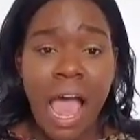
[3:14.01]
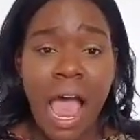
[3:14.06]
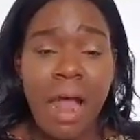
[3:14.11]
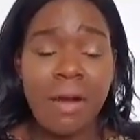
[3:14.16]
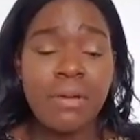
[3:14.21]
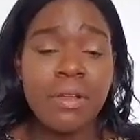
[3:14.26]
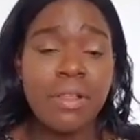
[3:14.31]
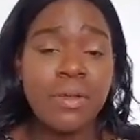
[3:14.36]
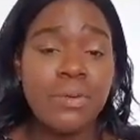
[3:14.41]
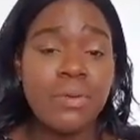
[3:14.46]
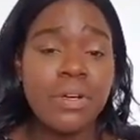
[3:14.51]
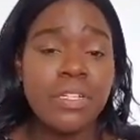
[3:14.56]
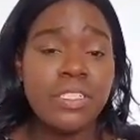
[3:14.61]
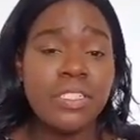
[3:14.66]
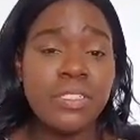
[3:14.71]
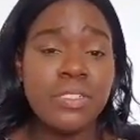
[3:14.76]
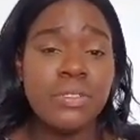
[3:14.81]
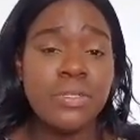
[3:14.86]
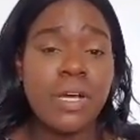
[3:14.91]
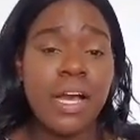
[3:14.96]
I really
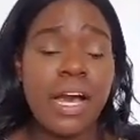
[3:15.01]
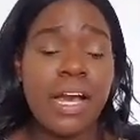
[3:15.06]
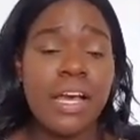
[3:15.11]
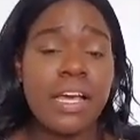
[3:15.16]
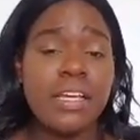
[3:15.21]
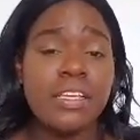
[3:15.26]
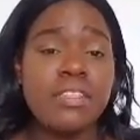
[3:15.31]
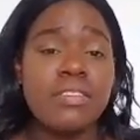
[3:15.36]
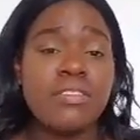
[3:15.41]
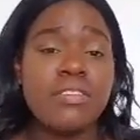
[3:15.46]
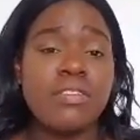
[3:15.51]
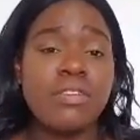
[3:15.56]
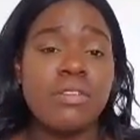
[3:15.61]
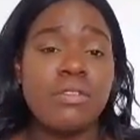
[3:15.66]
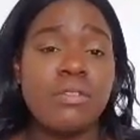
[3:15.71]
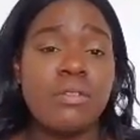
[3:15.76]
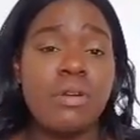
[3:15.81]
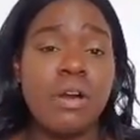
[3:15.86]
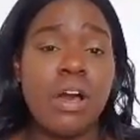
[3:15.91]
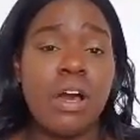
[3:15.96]
want you guys
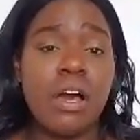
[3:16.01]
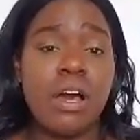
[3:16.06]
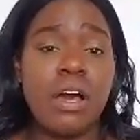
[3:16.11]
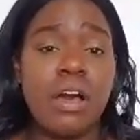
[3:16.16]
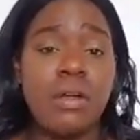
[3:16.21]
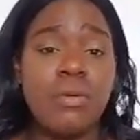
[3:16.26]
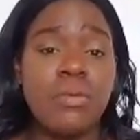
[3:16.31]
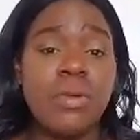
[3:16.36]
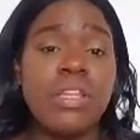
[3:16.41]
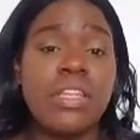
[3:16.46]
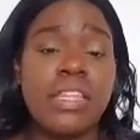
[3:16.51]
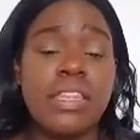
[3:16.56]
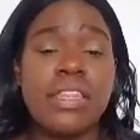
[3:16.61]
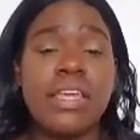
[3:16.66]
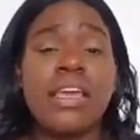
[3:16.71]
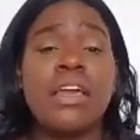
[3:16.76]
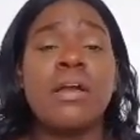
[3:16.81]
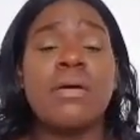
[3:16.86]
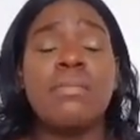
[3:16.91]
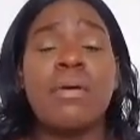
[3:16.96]
to really
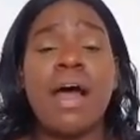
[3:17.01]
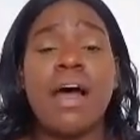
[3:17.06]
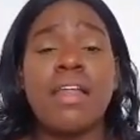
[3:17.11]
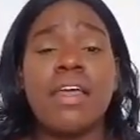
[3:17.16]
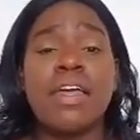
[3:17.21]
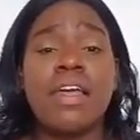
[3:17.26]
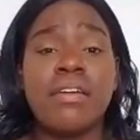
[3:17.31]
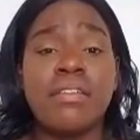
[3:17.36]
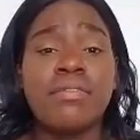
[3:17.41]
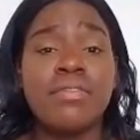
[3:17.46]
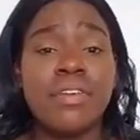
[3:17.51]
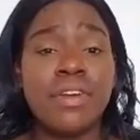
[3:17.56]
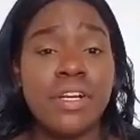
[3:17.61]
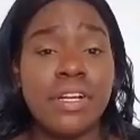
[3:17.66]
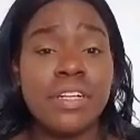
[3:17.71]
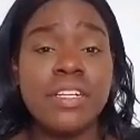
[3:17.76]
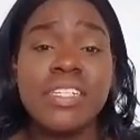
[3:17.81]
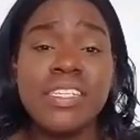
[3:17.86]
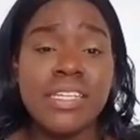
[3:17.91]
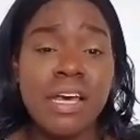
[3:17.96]
think about it for
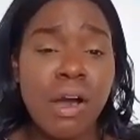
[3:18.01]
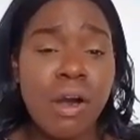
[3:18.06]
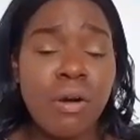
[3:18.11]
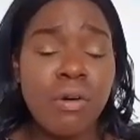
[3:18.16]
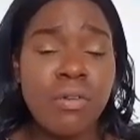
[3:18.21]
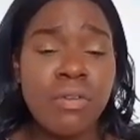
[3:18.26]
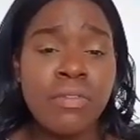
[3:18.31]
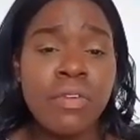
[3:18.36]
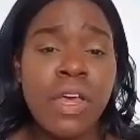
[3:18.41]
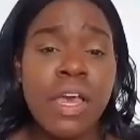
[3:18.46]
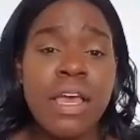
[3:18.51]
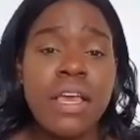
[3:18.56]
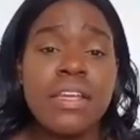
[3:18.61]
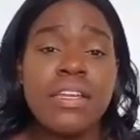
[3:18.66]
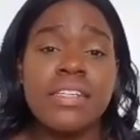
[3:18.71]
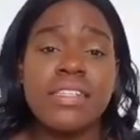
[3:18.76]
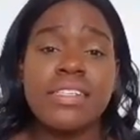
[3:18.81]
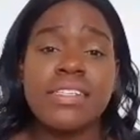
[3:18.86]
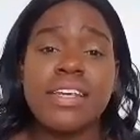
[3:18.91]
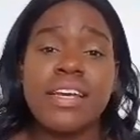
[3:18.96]
yourself,
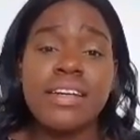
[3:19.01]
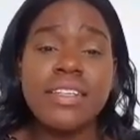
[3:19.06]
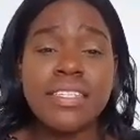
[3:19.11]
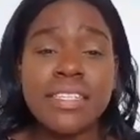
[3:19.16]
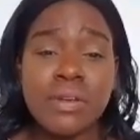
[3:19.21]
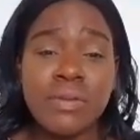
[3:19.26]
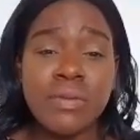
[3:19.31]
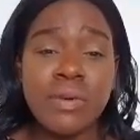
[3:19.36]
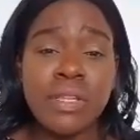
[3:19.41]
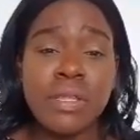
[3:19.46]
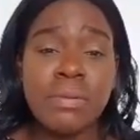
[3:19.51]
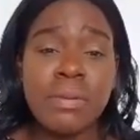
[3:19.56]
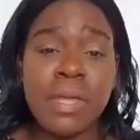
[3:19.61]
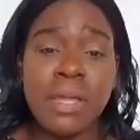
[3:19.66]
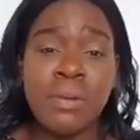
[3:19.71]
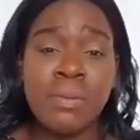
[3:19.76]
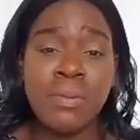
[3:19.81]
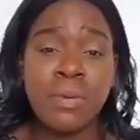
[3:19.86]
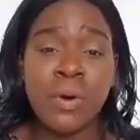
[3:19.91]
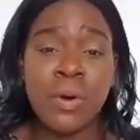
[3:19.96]
discuss it with
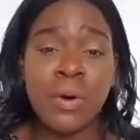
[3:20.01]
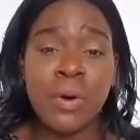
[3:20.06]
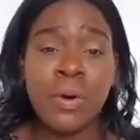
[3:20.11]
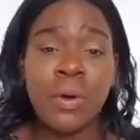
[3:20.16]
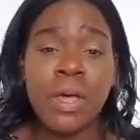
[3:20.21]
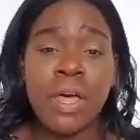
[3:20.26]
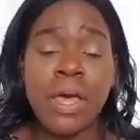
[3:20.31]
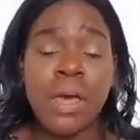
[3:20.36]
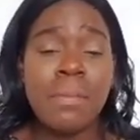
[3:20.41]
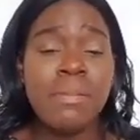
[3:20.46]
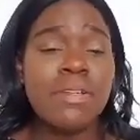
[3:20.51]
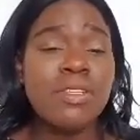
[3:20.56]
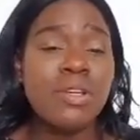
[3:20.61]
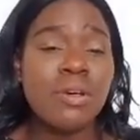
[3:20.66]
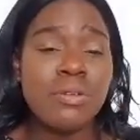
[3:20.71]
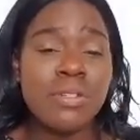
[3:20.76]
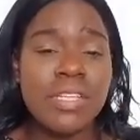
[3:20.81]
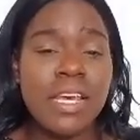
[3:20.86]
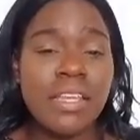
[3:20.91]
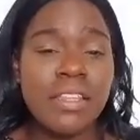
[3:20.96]
people, but
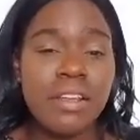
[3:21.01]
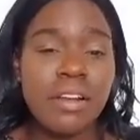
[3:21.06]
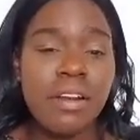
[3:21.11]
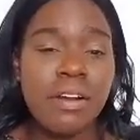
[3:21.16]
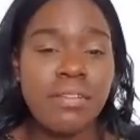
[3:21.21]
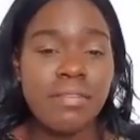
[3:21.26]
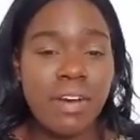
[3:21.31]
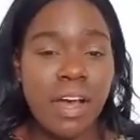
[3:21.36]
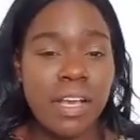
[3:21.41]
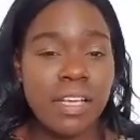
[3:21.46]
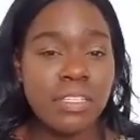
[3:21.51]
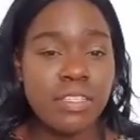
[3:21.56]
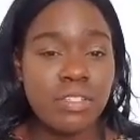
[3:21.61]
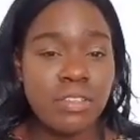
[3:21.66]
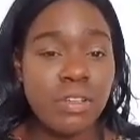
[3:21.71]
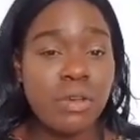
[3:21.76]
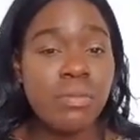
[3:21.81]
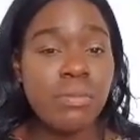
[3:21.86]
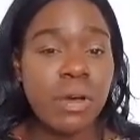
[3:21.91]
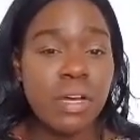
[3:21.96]
don't take their advice
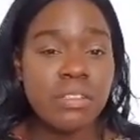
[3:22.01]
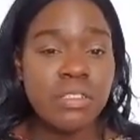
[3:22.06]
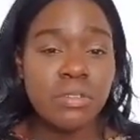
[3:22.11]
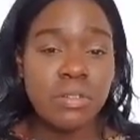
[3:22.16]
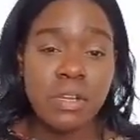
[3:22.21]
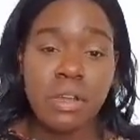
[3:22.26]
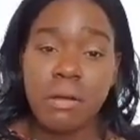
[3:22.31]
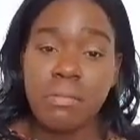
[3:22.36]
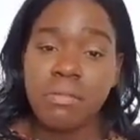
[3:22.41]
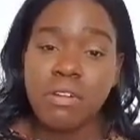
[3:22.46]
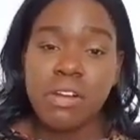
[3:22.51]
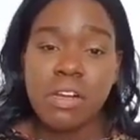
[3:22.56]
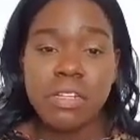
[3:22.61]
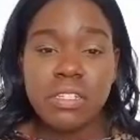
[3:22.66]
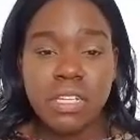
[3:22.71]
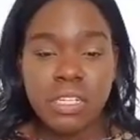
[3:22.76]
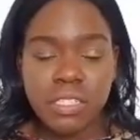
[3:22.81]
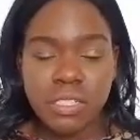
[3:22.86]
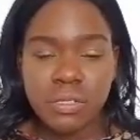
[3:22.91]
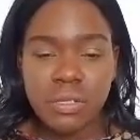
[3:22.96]
too much on it. I'm going
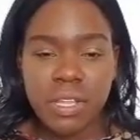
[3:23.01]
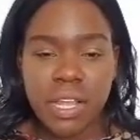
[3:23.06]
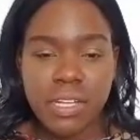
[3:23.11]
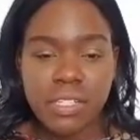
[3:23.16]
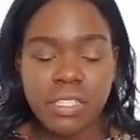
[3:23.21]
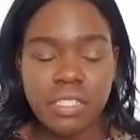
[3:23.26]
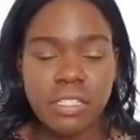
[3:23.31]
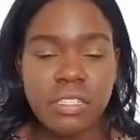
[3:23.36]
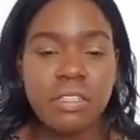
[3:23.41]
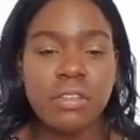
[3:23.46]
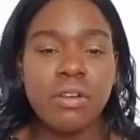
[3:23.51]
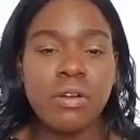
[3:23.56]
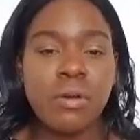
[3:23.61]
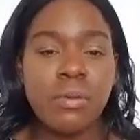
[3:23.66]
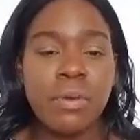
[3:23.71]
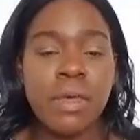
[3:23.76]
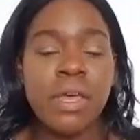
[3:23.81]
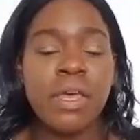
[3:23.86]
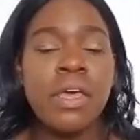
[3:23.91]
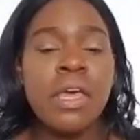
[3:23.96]
to touch on that just a
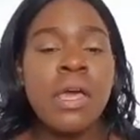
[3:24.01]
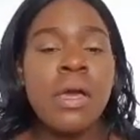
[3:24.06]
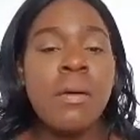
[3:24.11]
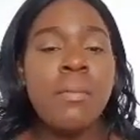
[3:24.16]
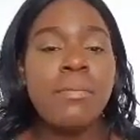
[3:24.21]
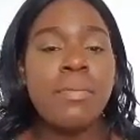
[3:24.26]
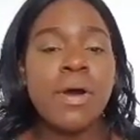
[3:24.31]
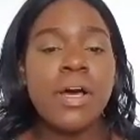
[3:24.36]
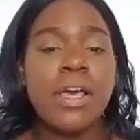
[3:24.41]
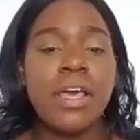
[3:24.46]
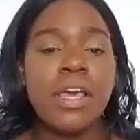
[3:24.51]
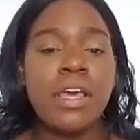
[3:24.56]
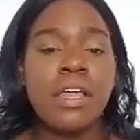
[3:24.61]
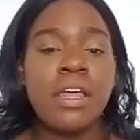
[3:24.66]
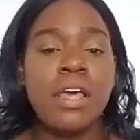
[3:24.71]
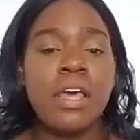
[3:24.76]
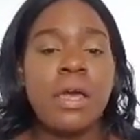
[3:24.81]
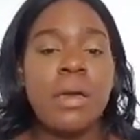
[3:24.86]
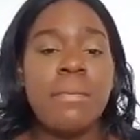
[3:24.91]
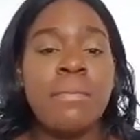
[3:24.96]
little bit, but
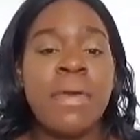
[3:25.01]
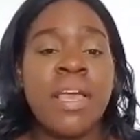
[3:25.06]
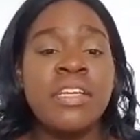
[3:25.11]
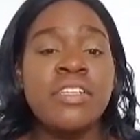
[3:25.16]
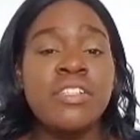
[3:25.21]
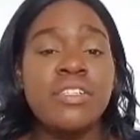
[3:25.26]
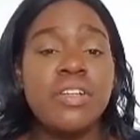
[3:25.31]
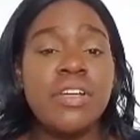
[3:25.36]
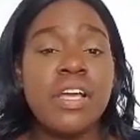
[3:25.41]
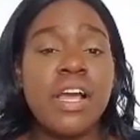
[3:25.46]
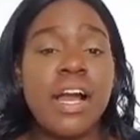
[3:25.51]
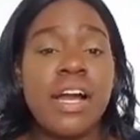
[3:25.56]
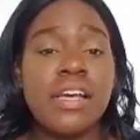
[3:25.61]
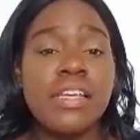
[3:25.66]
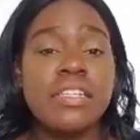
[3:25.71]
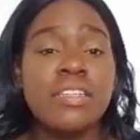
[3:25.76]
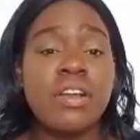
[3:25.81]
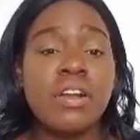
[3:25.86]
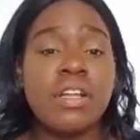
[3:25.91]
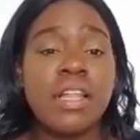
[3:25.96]
make sure you
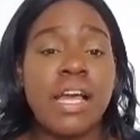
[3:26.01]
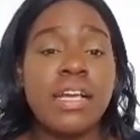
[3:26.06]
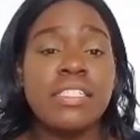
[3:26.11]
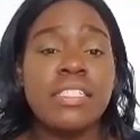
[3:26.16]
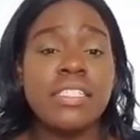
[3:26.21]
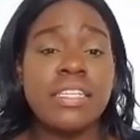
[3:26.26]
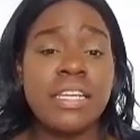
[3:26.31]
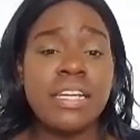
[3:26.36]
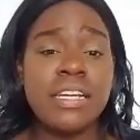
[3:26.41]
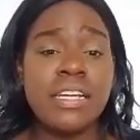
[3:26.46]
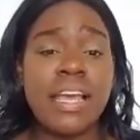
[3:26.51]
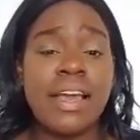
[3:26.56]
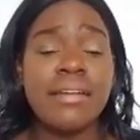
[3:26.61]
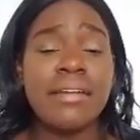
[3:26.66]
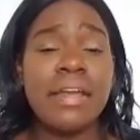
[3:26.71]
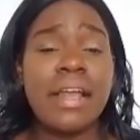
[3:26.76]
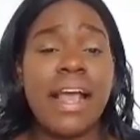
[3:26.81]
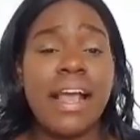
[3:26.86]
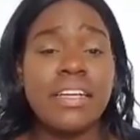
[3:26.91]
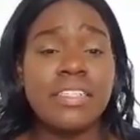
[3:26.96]
guys are like sitting
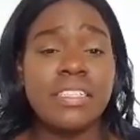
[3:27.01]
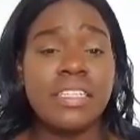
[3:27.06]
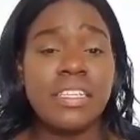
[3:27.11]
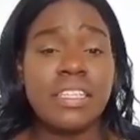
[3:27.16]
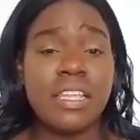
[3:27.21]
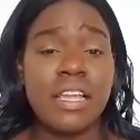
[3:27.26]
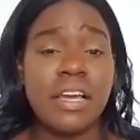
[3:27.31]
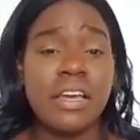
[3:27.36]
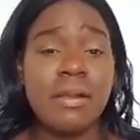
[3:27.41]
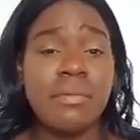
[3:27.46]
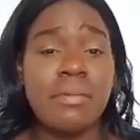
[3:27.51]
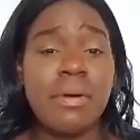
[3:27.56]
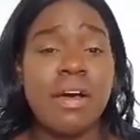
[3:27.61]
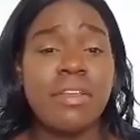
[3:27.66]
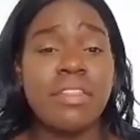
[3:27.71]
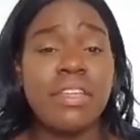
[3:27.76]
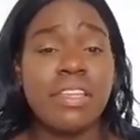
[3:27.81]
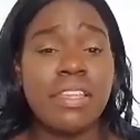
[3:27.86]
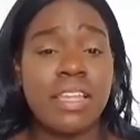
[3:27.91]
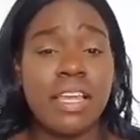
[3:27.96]
down and actually thinking
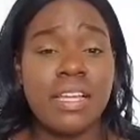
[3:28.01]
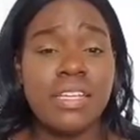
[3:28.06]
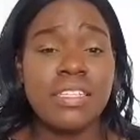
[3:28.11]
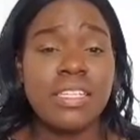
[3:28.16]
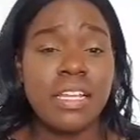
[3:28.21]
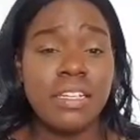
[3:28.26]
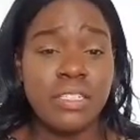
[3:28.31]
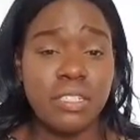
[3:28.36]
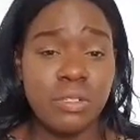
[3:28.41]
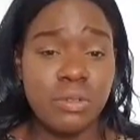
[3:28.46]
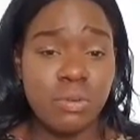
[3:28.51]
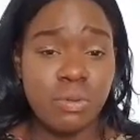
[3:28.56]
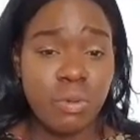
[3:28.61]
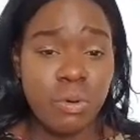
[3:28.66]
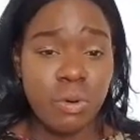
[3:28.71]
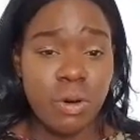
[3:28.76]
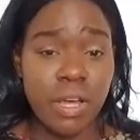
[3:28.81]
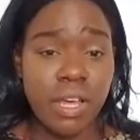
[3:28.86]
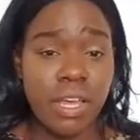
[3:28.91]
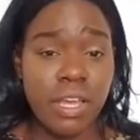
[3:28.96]
about the things that you
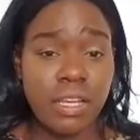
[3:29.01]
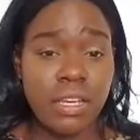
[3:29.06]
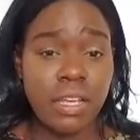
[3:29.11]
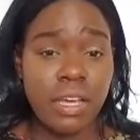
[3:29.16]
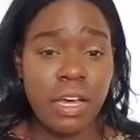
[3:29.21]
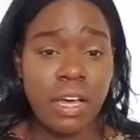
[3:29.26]
want